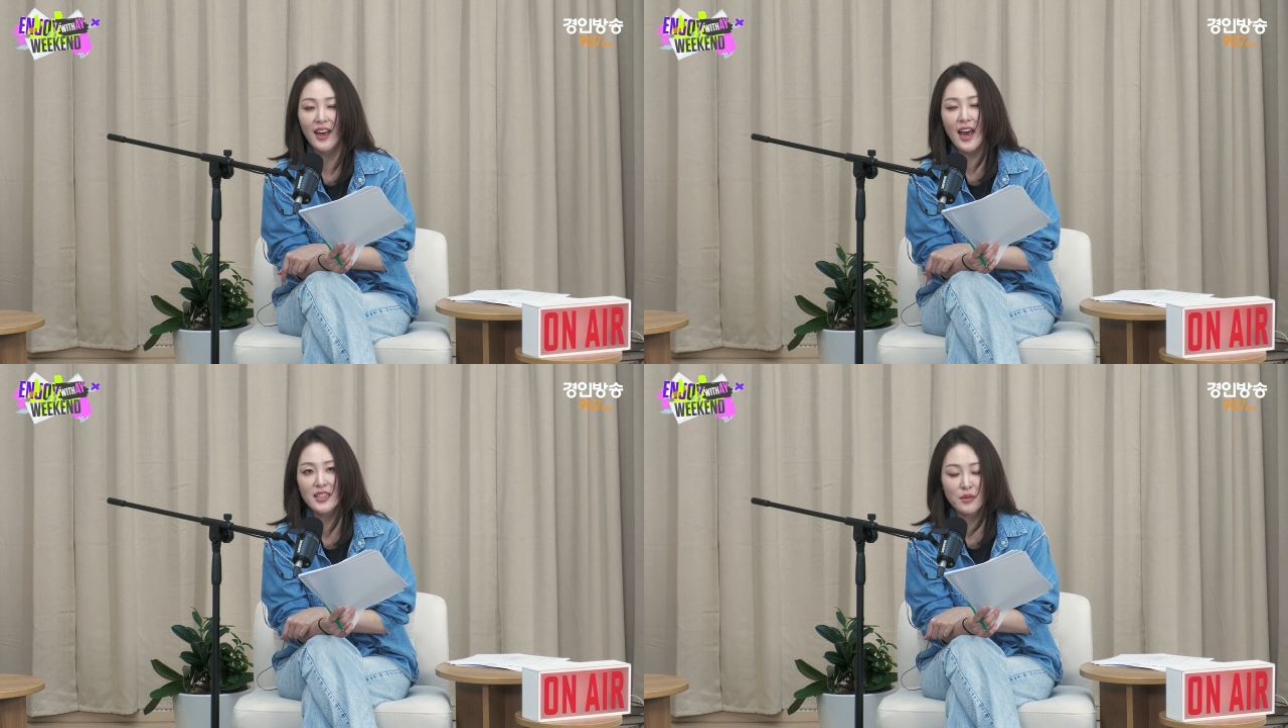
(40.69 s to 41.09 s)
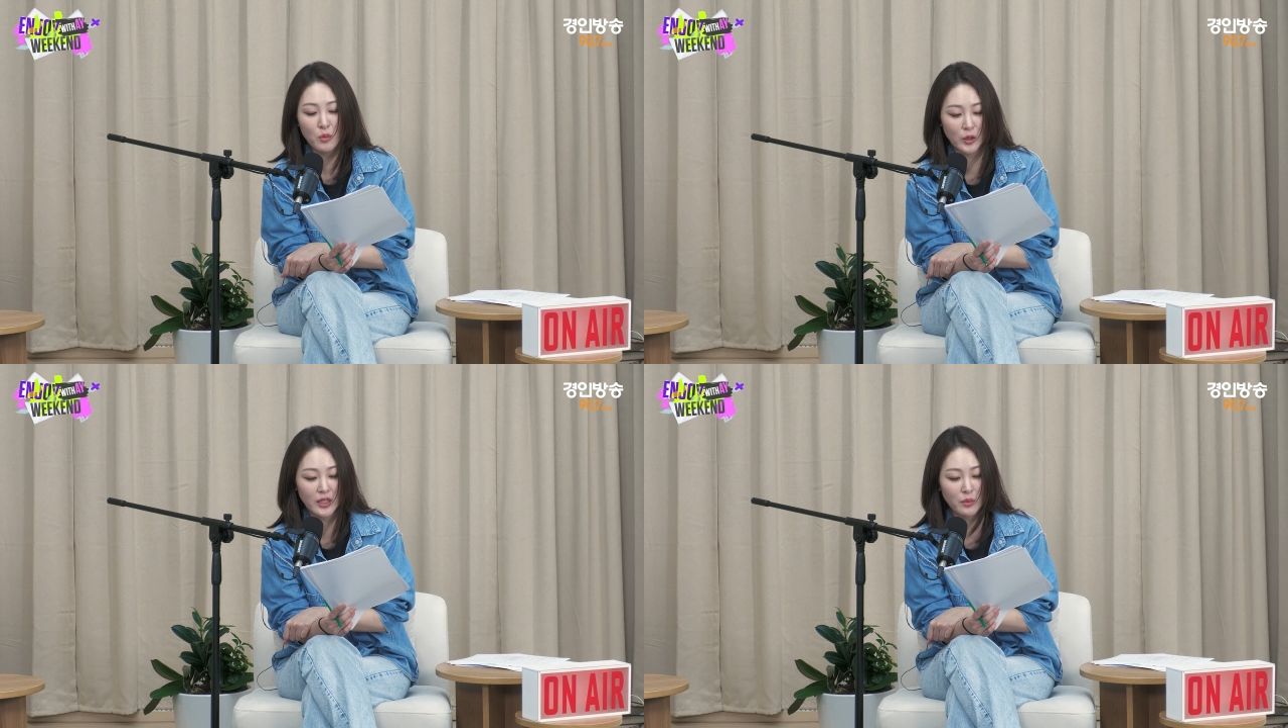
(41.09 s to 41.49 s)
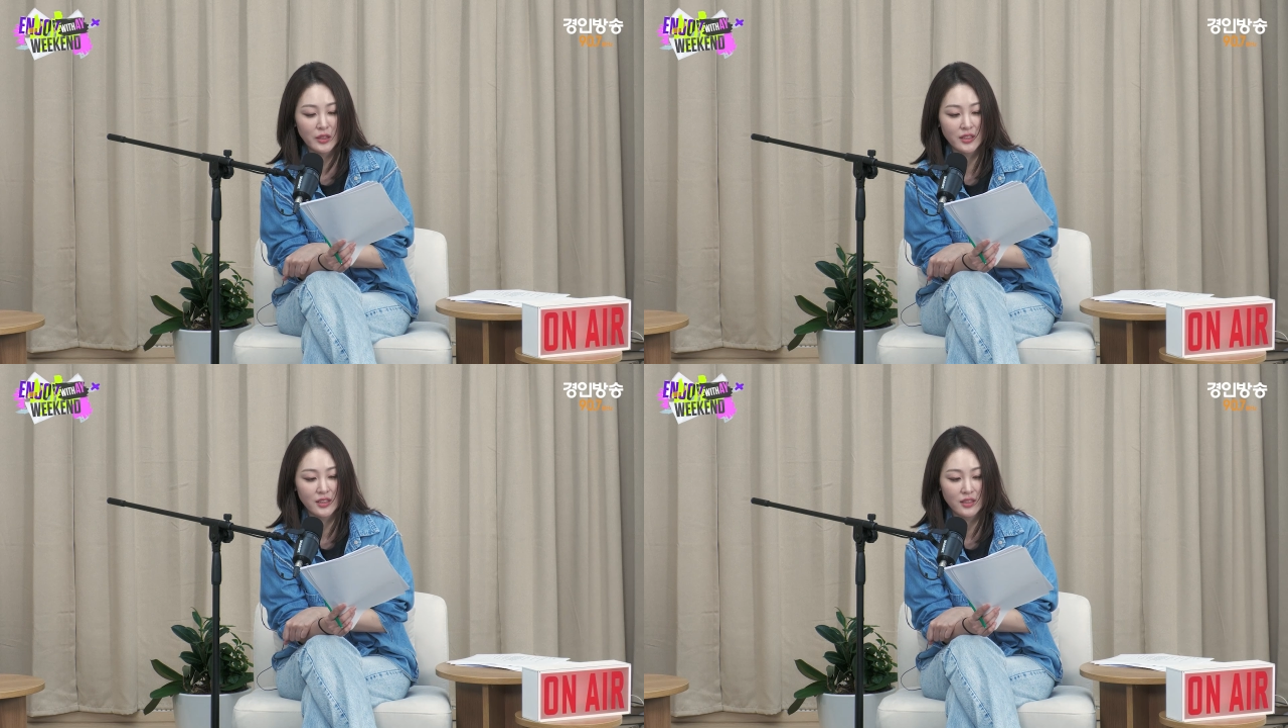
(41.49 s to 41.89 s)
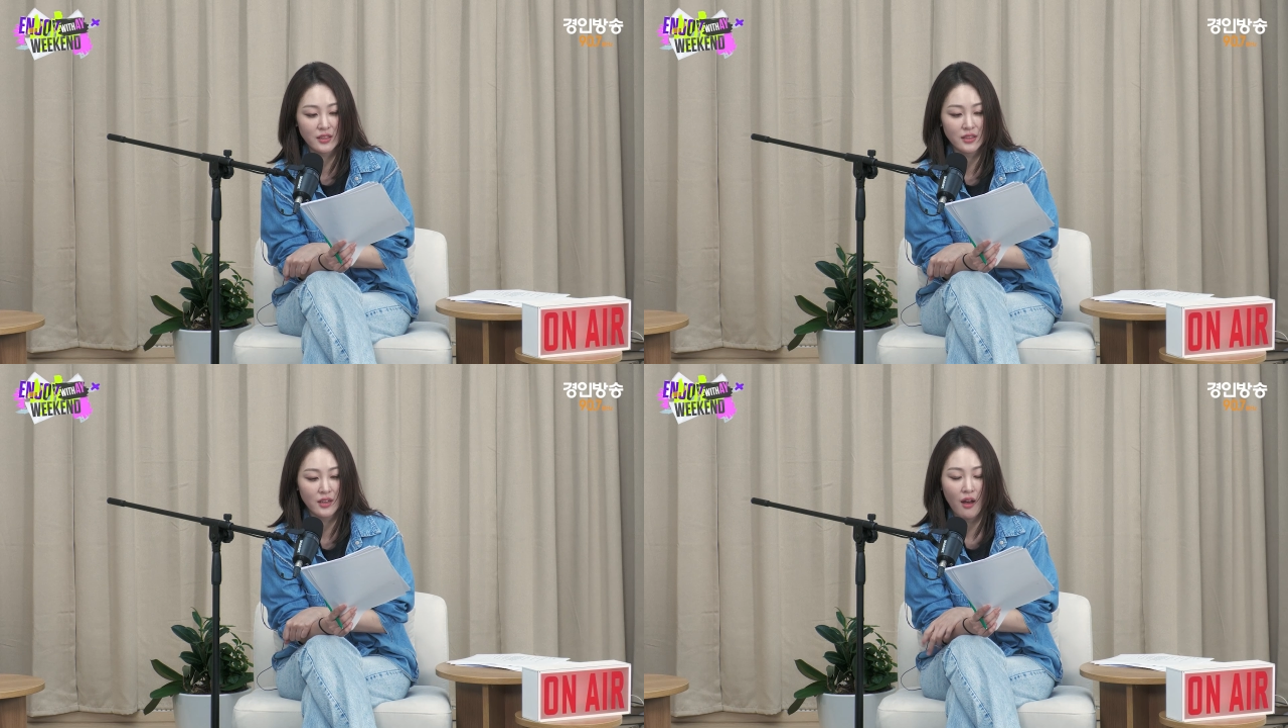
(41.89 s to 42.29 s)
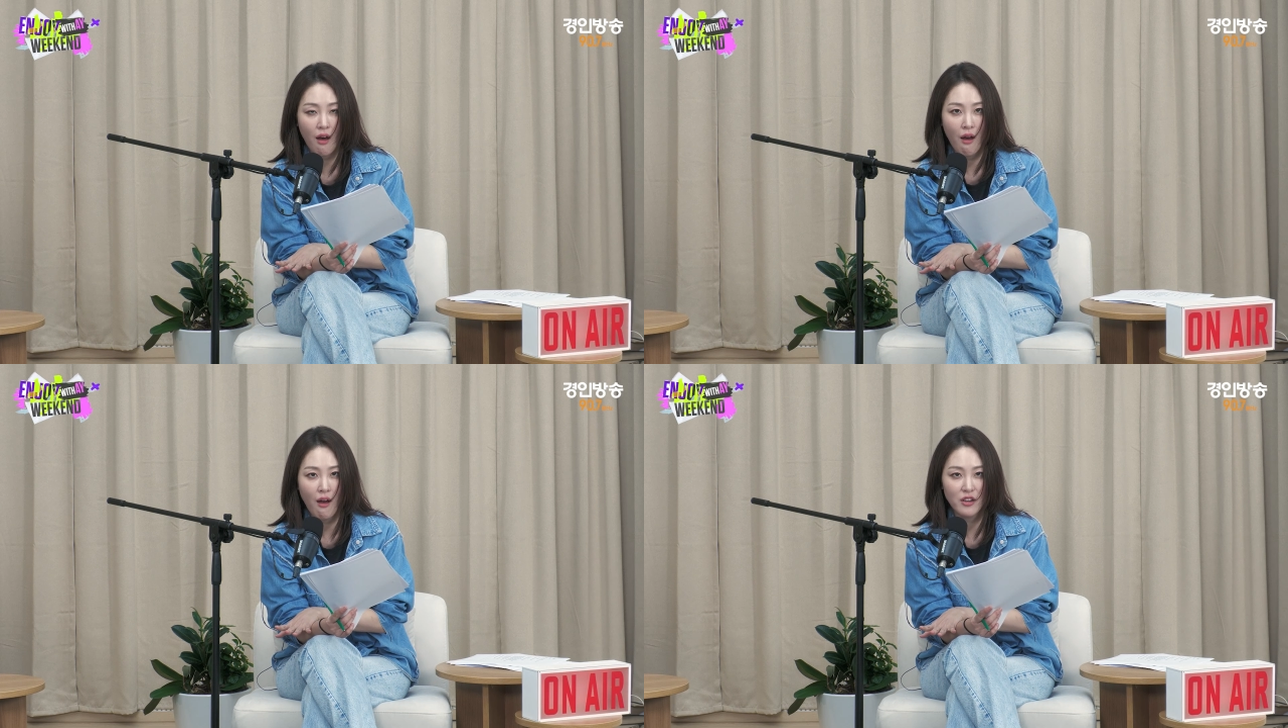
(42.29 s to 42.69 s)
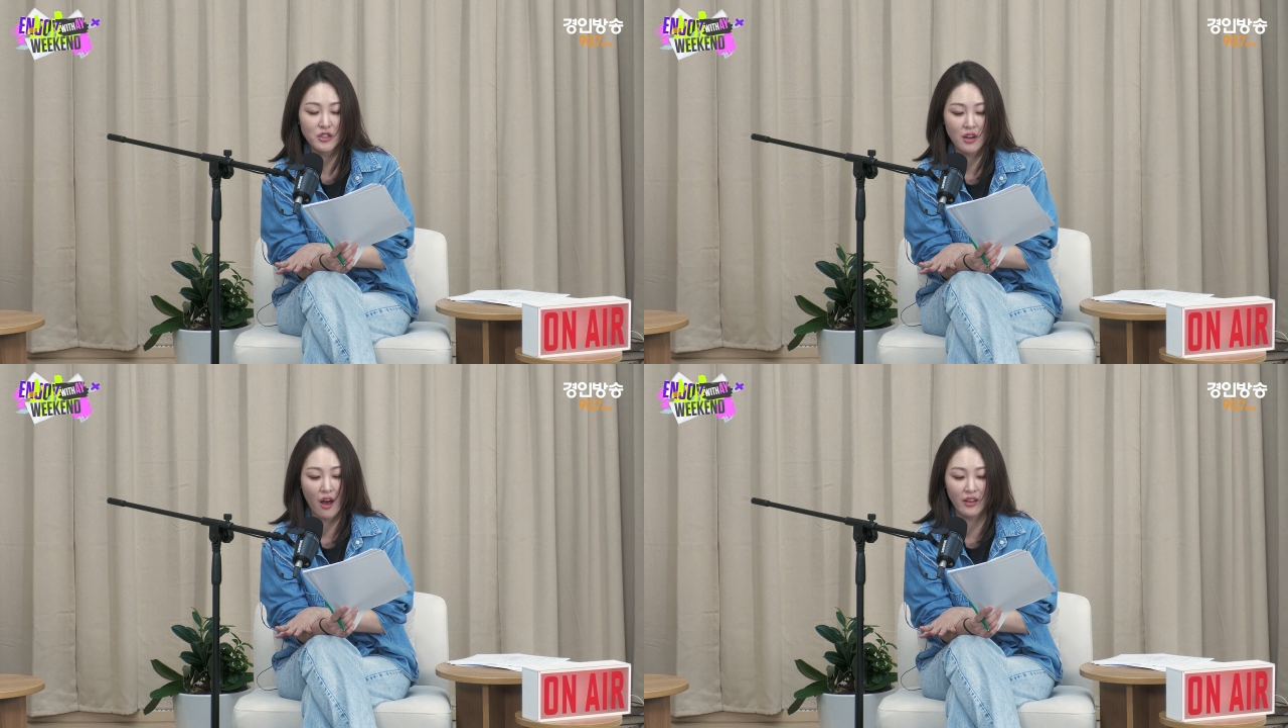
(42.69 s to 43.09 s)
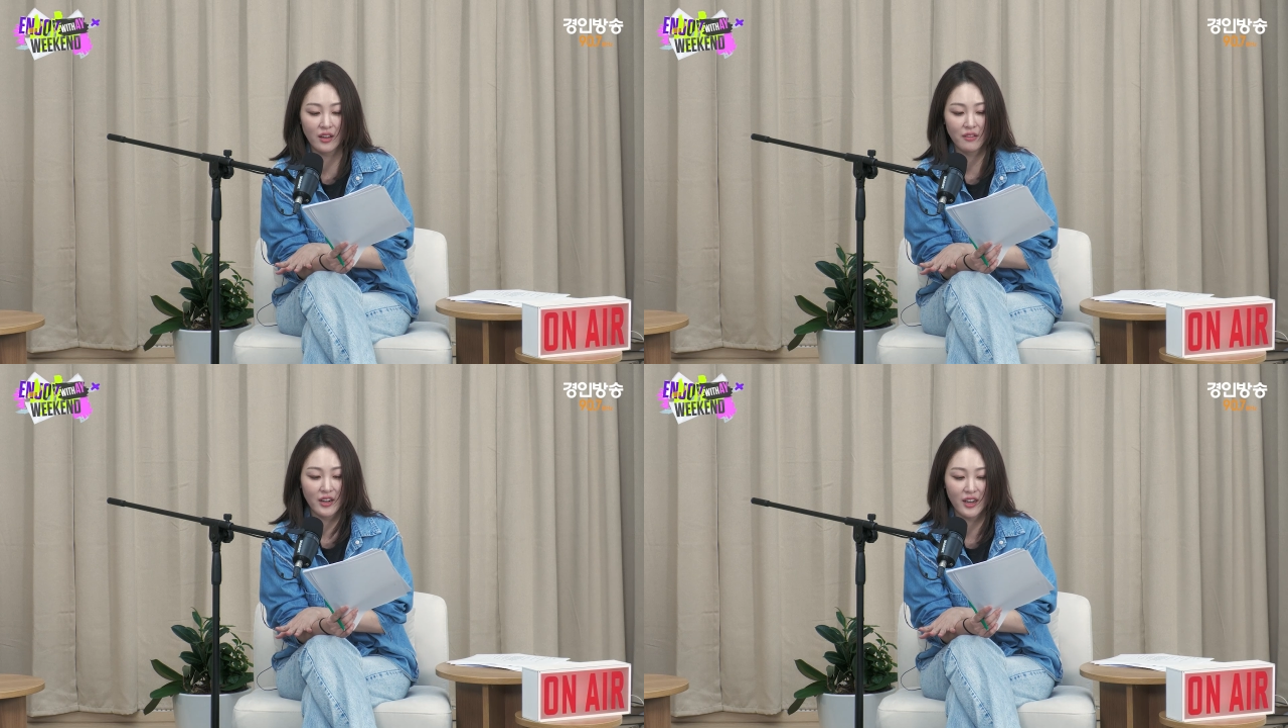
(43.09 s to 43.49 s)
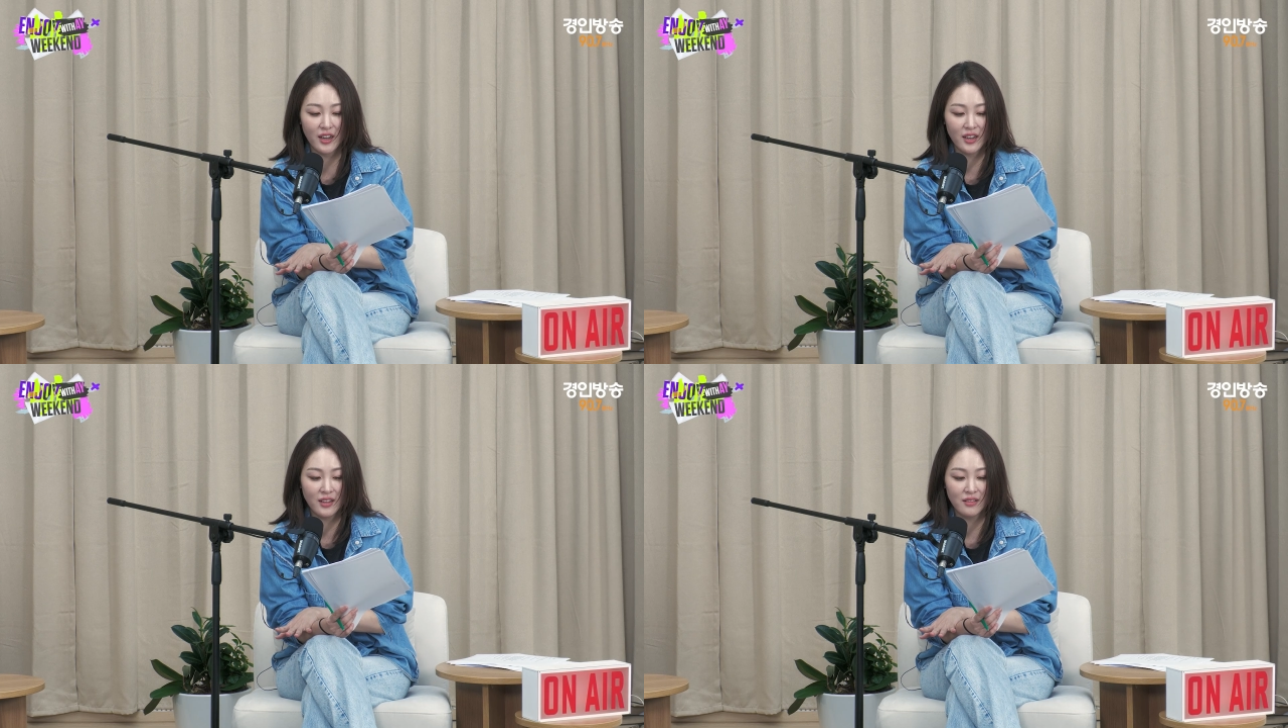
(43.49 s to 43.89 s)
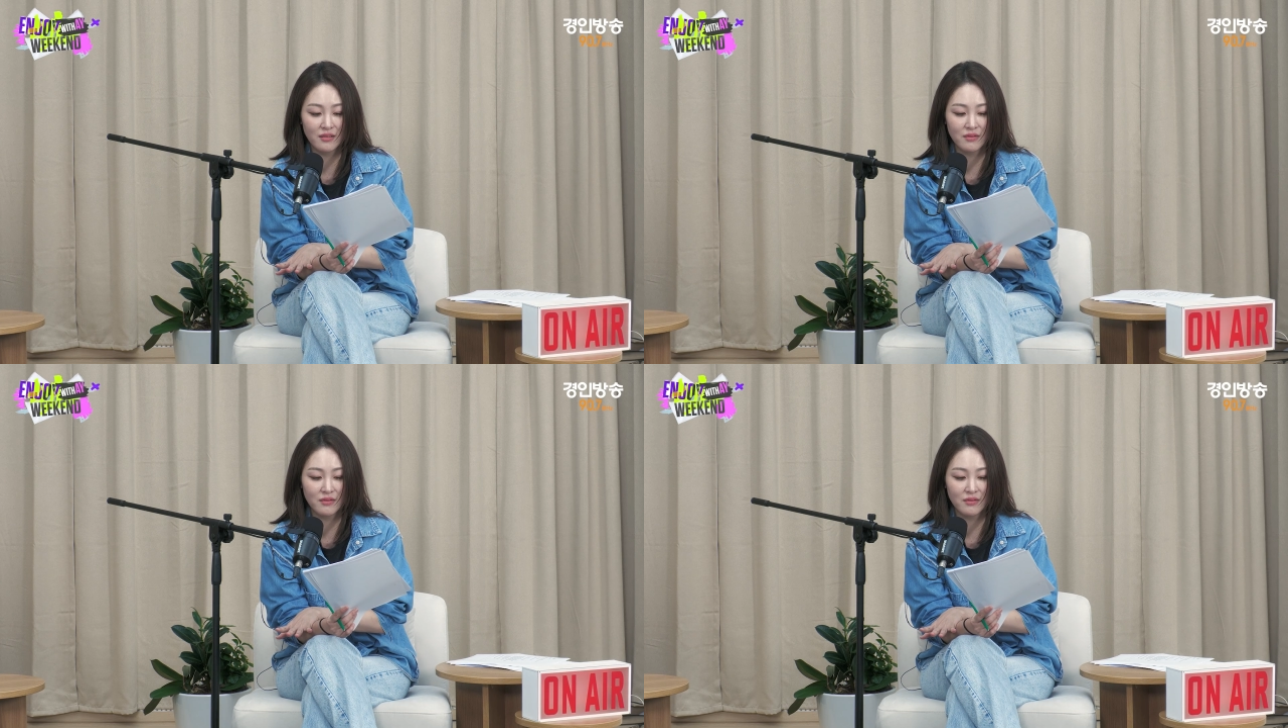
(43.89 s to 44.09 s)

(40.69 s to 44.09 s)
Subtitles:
as a morning person. Shocking, right?